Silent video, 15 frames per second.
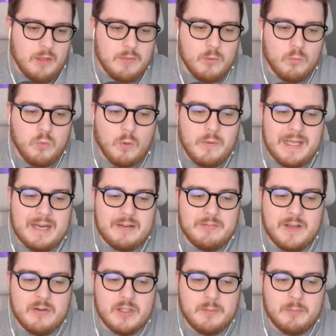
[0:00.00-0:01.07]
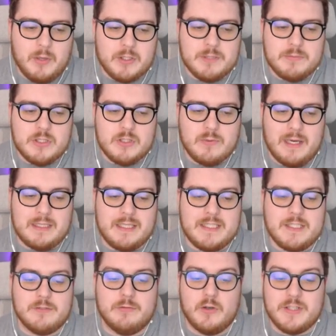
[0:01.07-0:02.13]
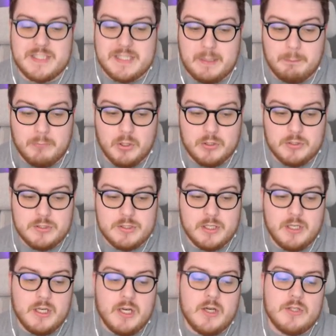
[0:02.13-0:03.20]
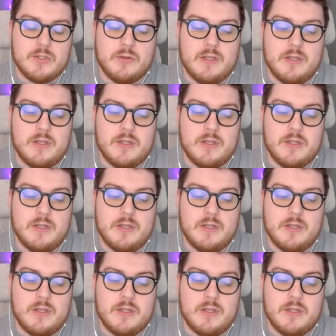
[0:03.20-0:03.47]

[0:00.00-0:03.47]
The one we have here at the bottom as well is voice inputs. So